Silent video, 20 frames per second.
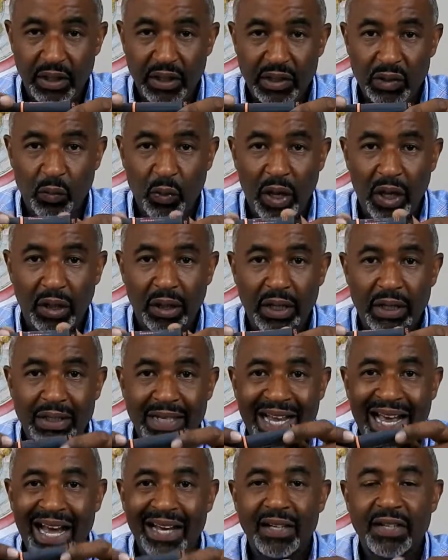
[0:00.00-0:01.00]
as well
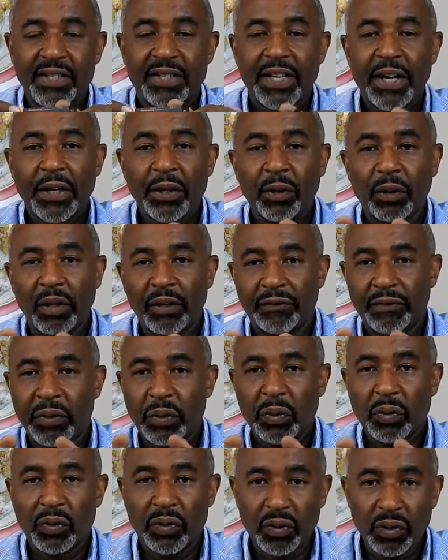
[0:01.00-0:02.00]
as how to signal if
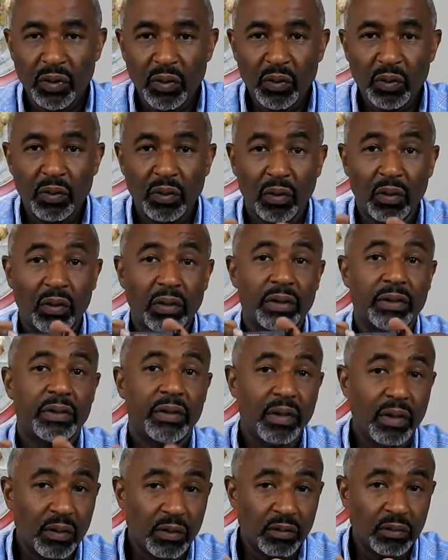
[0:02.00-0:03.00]
you do or
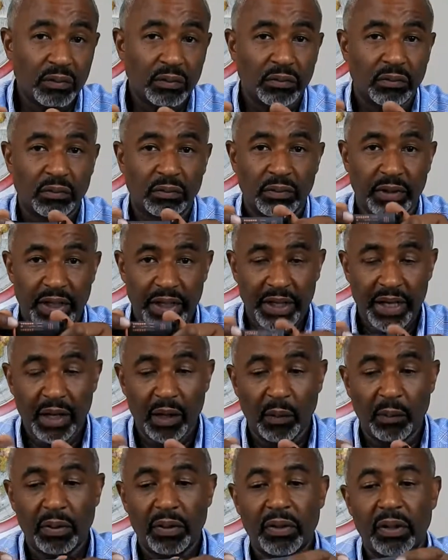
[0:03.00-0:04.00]
don't need
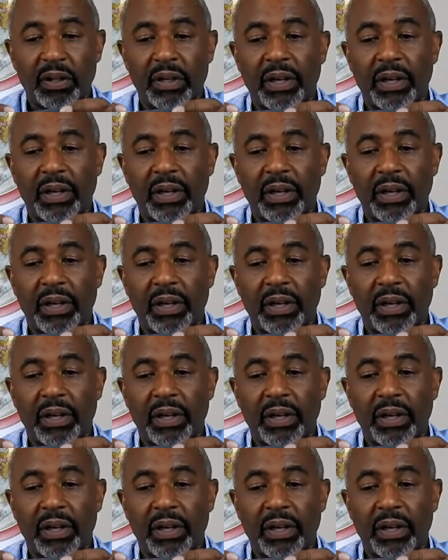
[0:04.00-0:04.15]
help.